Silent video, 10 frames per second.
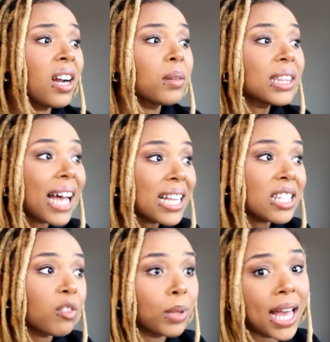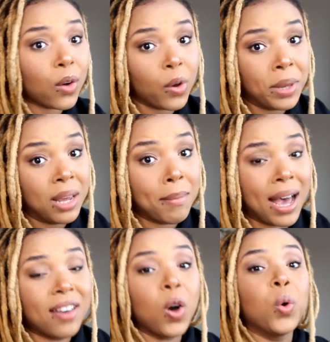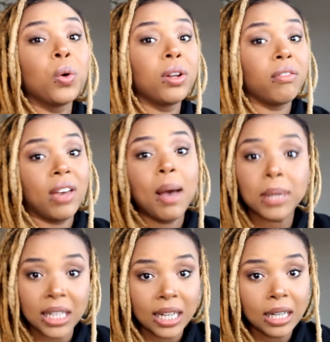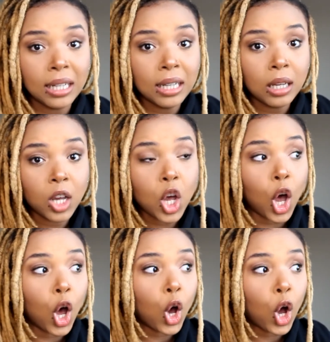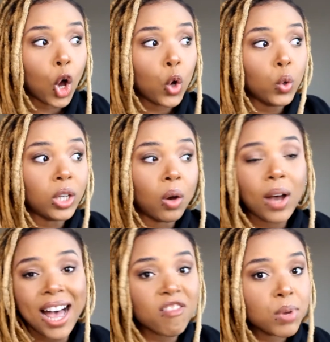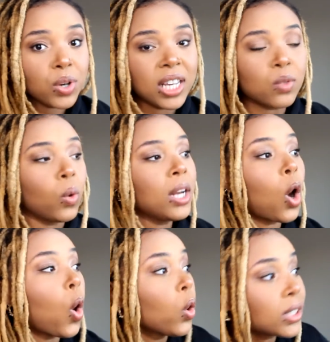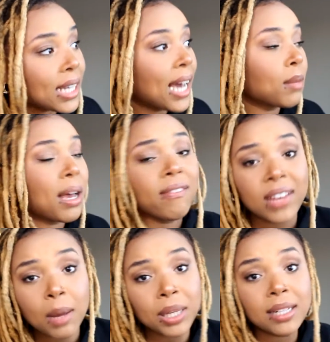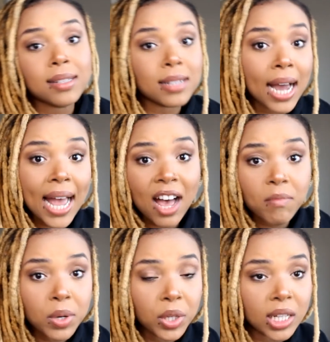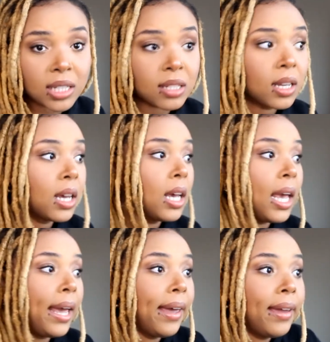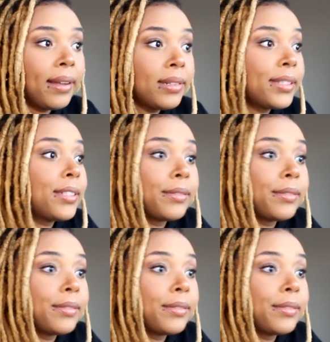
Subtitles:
are lots of black women in my own family who don't have booties. One whole side of my family does not have booties. And